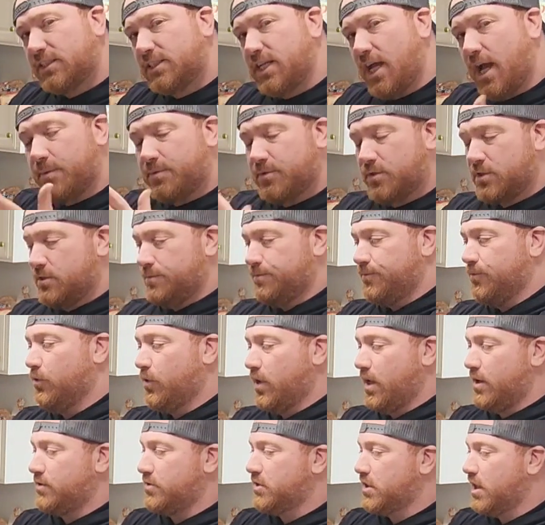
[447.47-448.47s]
steps,
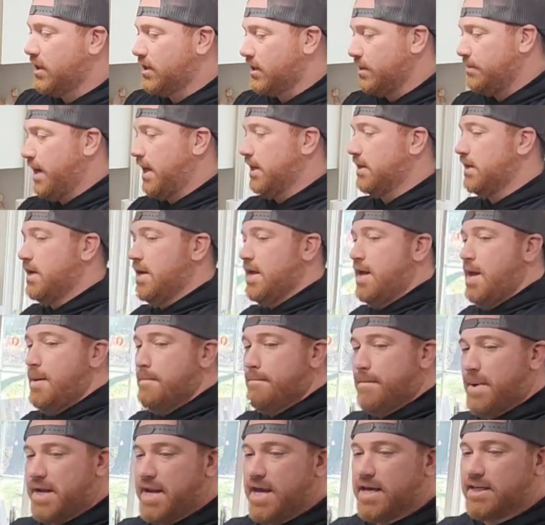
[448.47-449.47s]
what I was talking about.
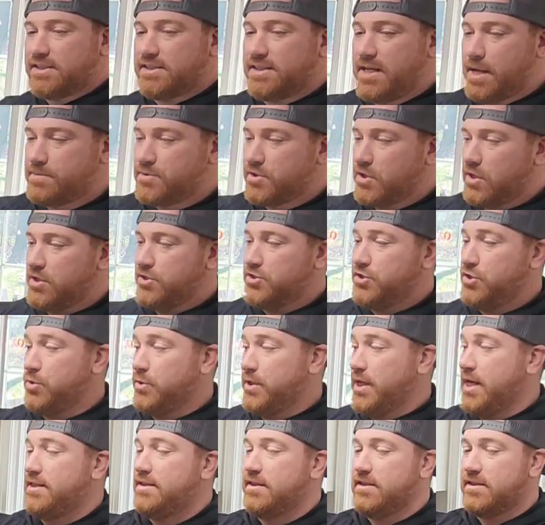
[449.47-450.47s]
My next steps are to
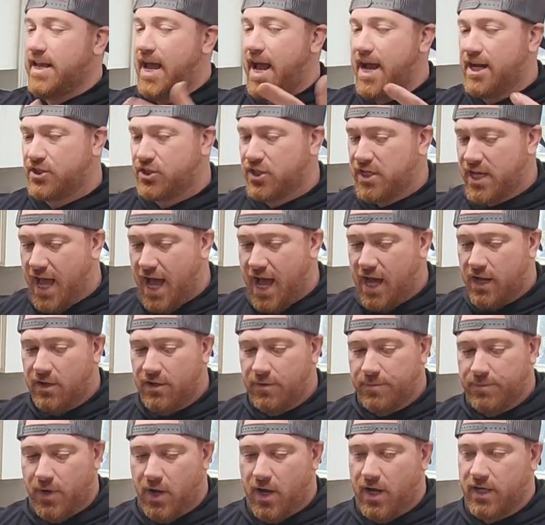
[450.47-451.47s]
get this actually out of
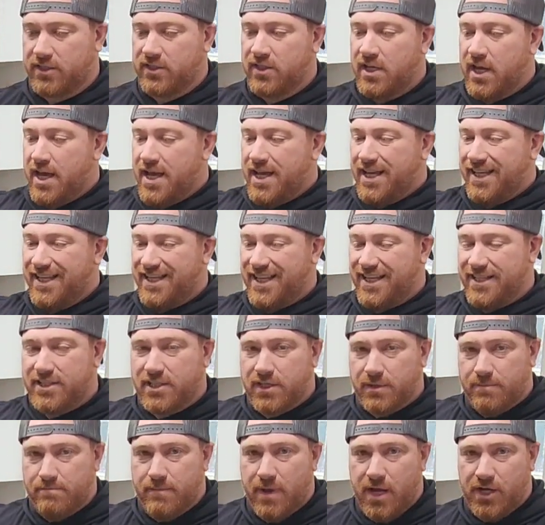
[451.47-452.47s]
the box, get
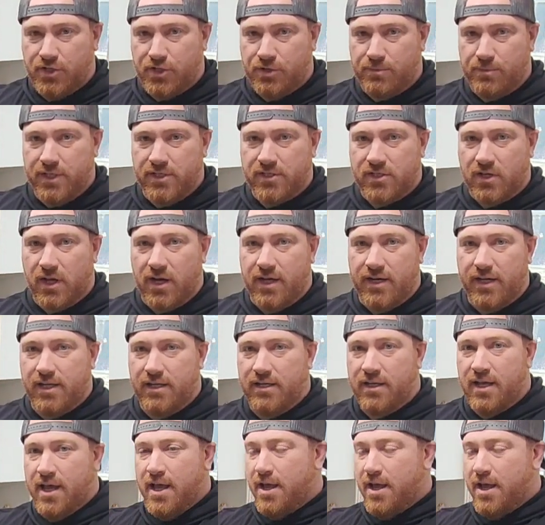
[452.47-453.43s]
some measurements on it,